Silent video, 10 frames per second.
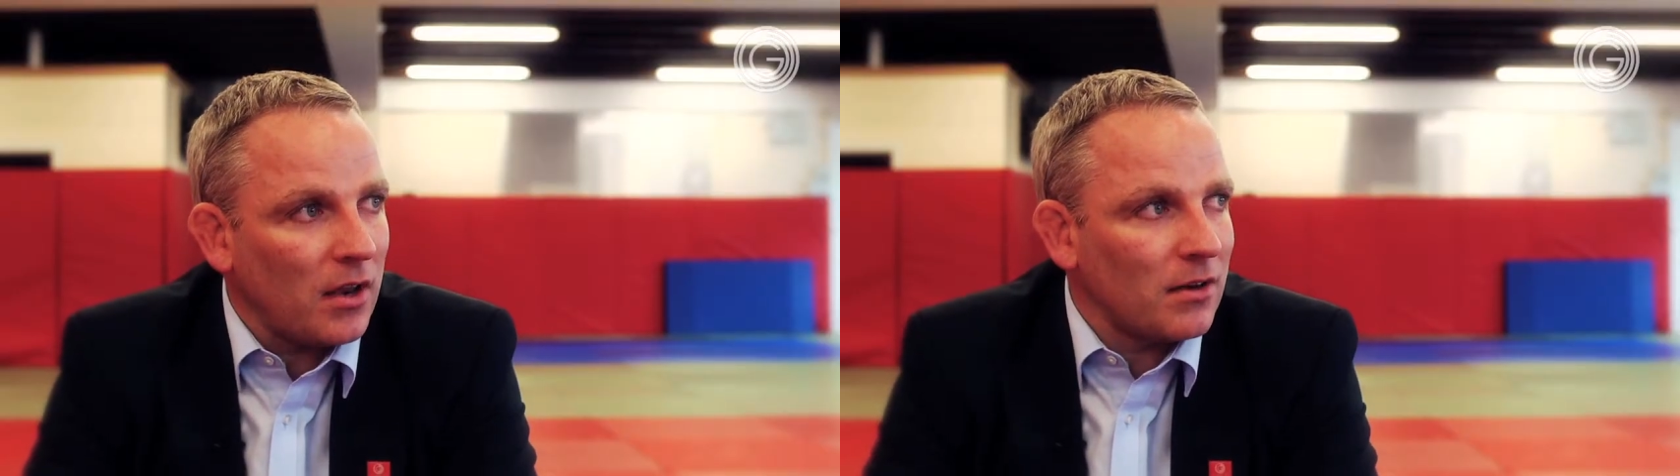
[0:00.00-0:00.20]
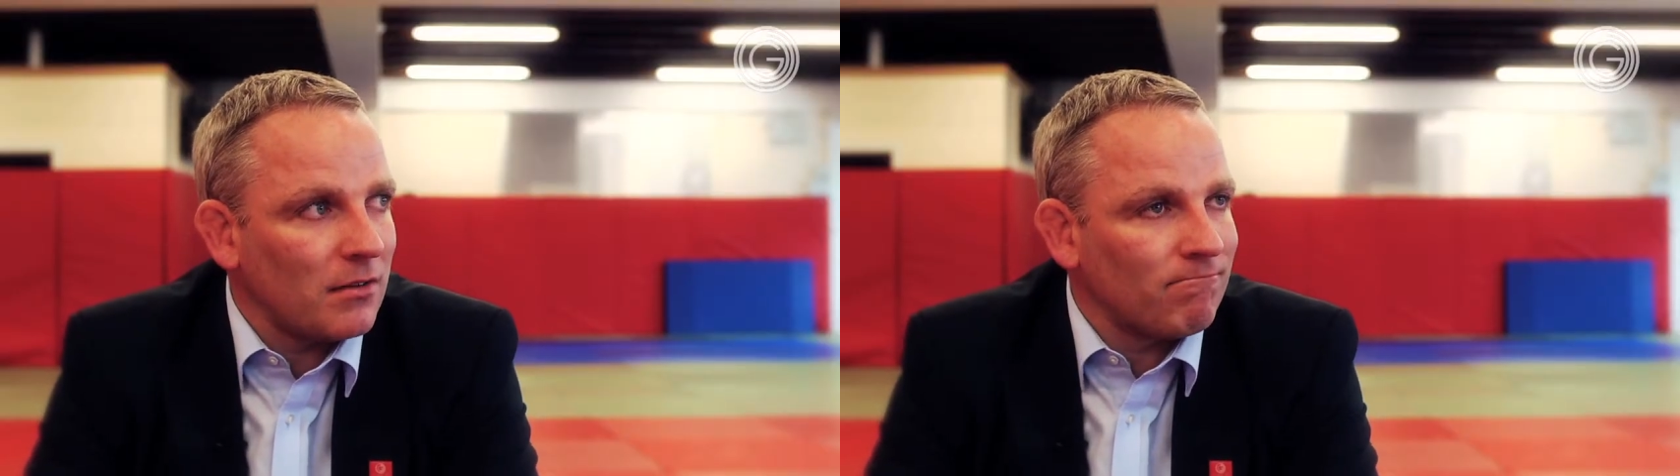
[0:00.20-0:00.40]

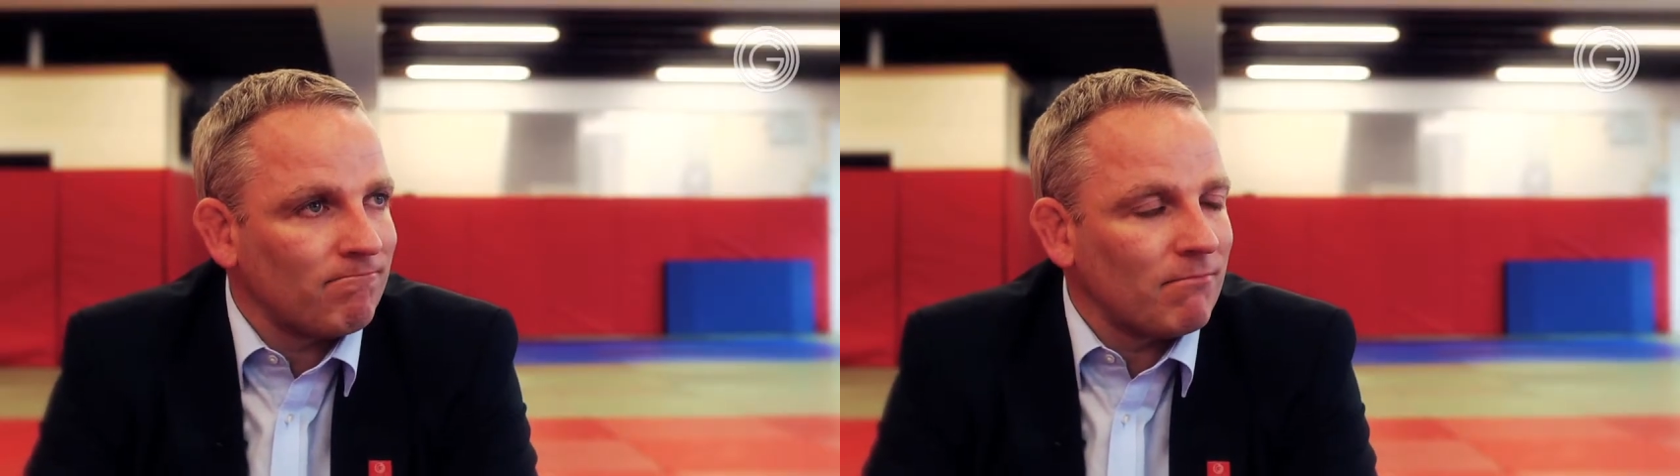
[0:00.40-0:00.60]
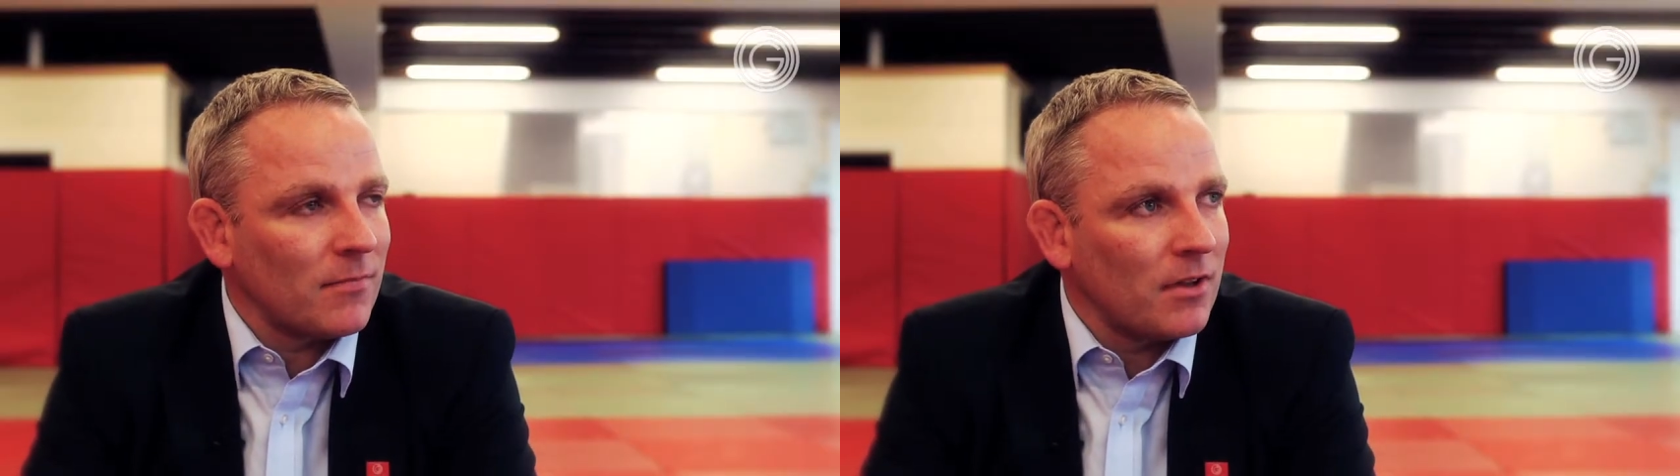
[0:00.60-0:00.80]
and
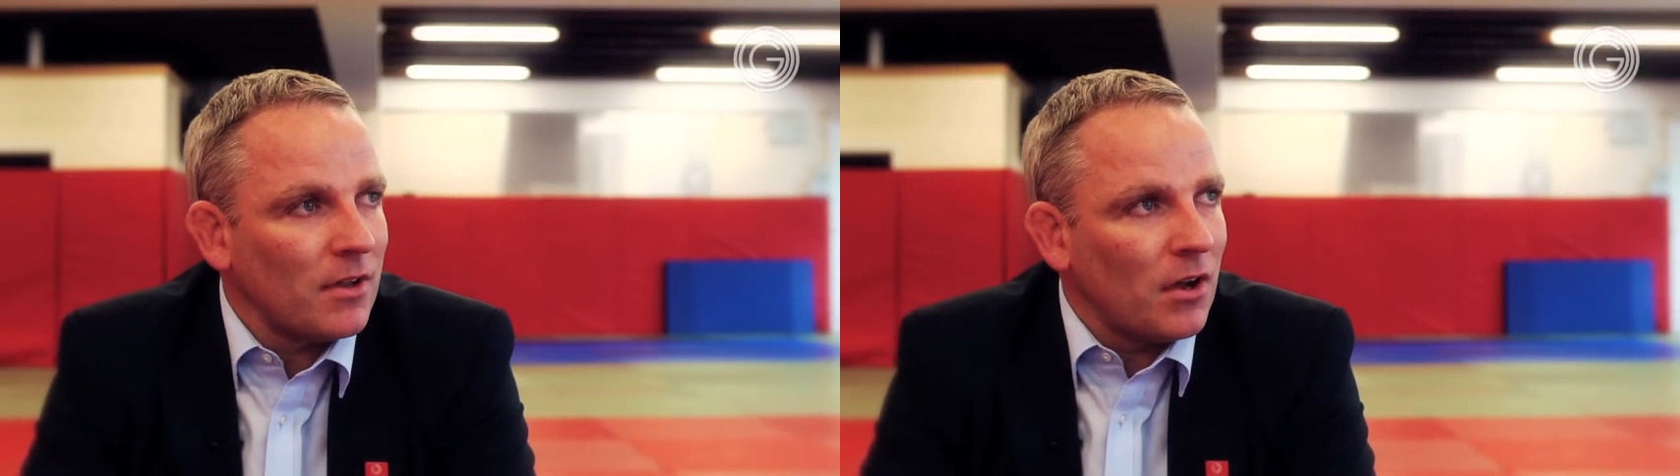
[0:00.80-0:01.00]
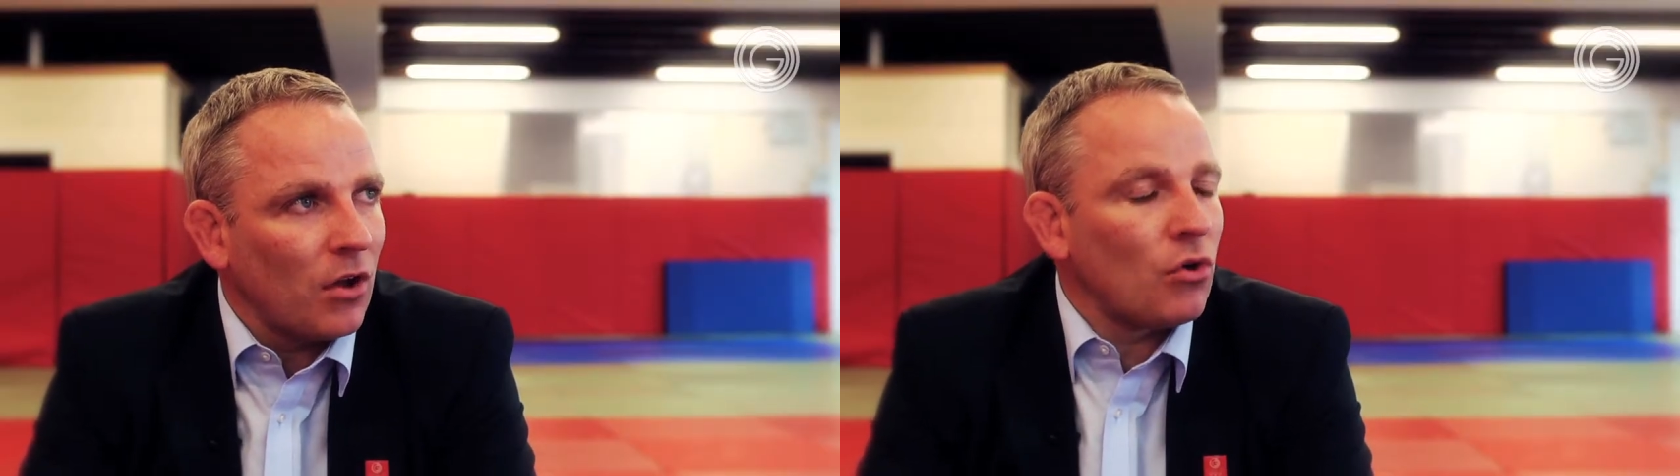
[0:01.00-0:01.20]

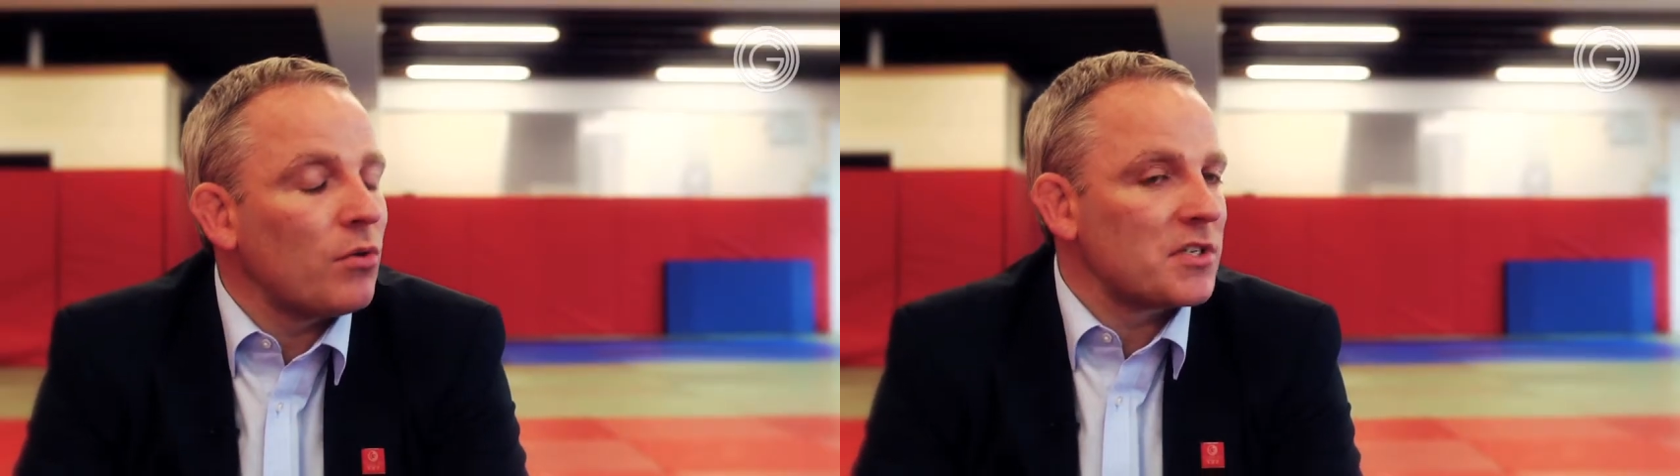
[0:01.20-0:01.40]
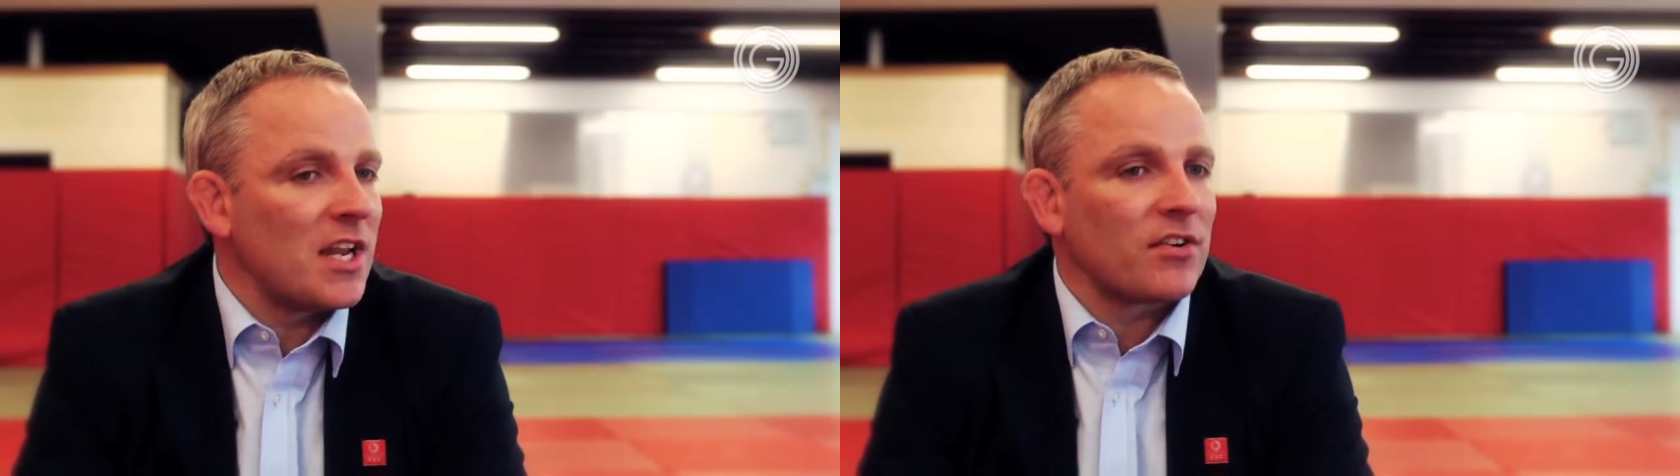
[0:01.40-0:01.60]
although
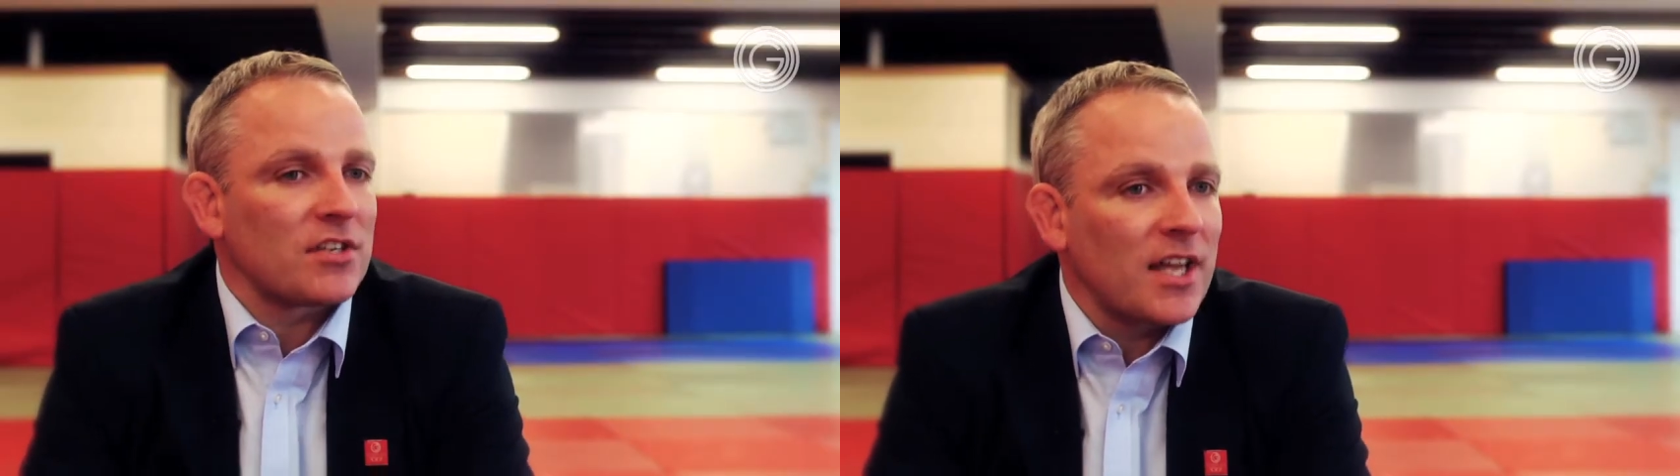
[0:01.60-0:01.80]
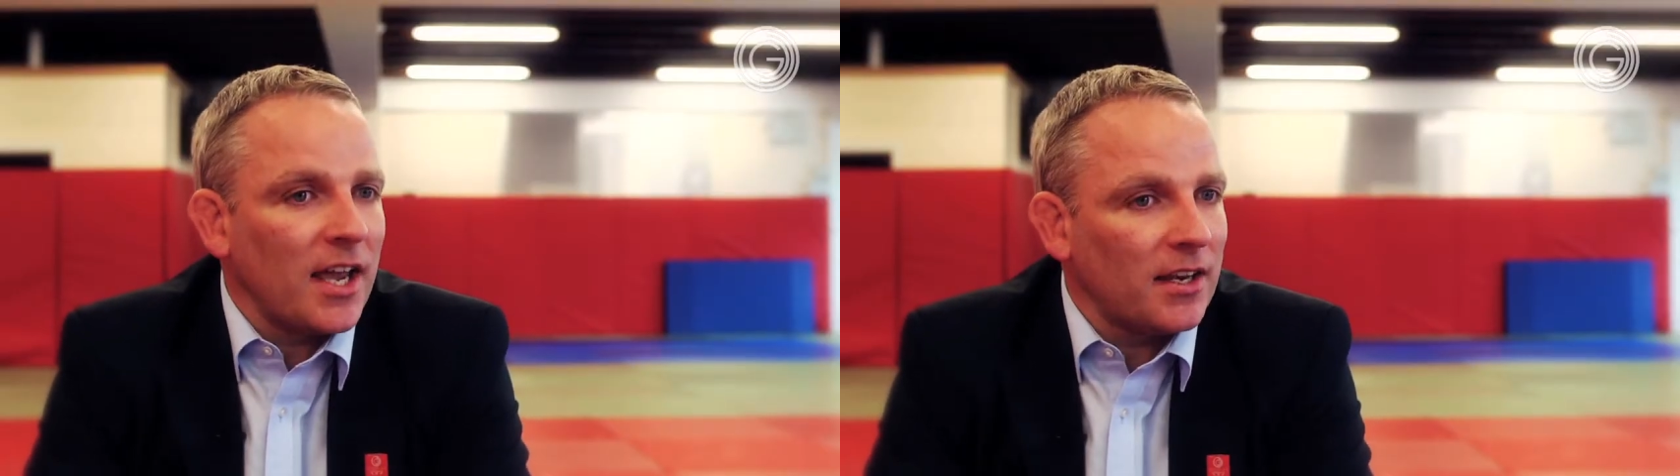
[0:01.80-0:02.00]
it was never
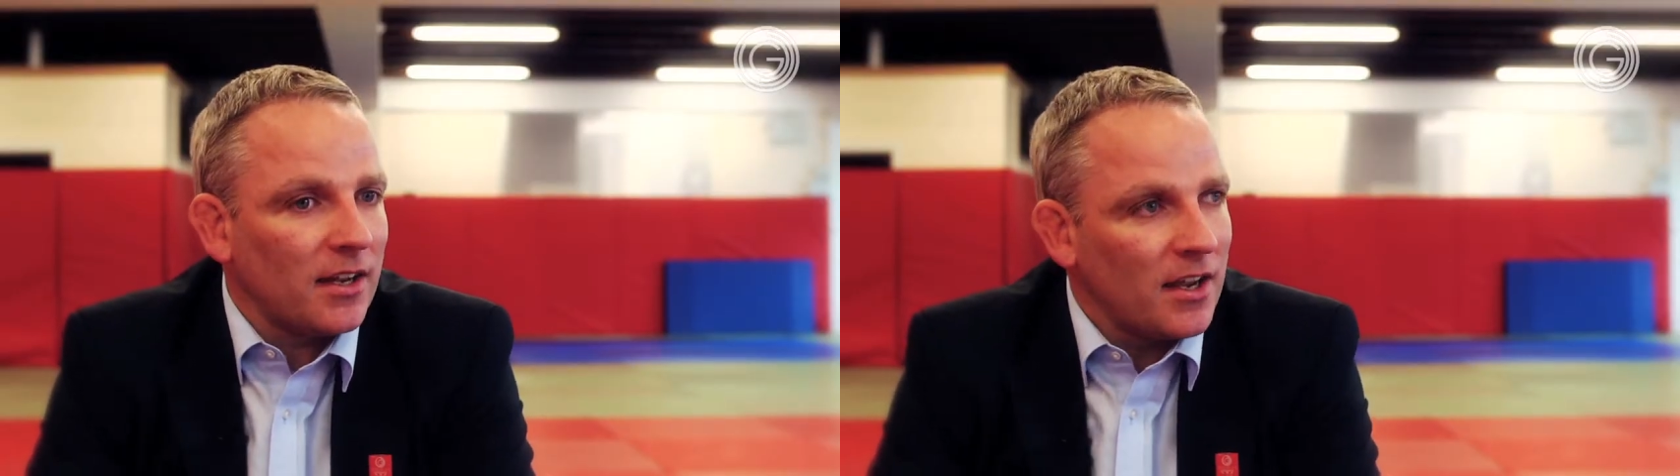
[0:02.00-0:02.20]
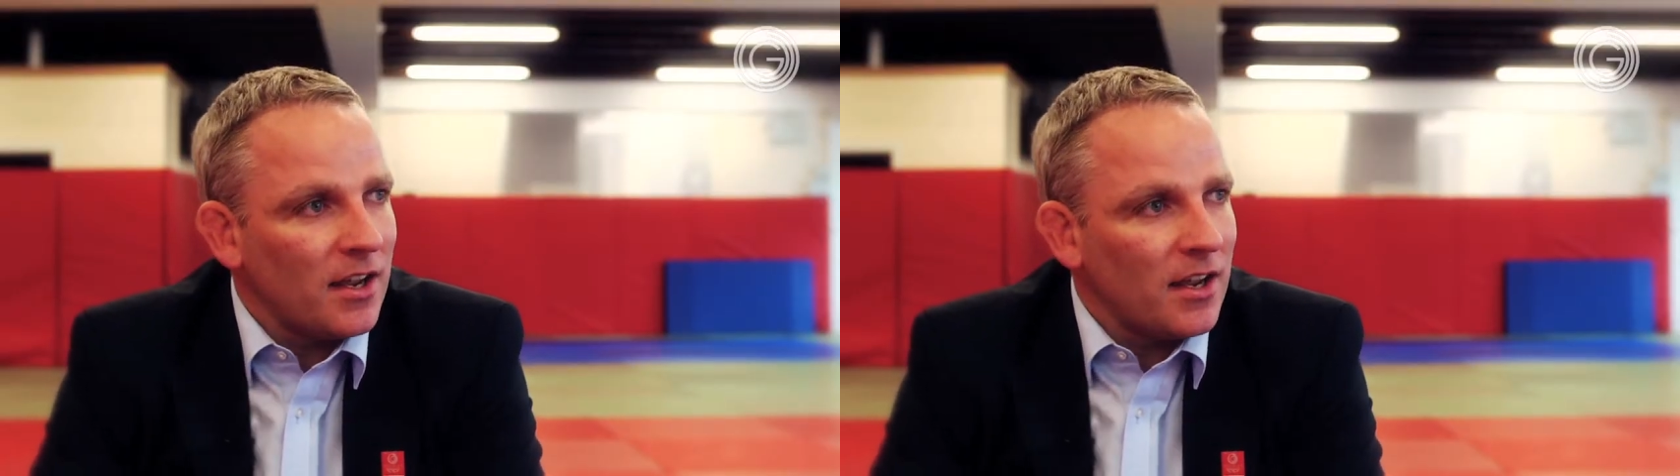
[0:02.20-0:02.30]
said,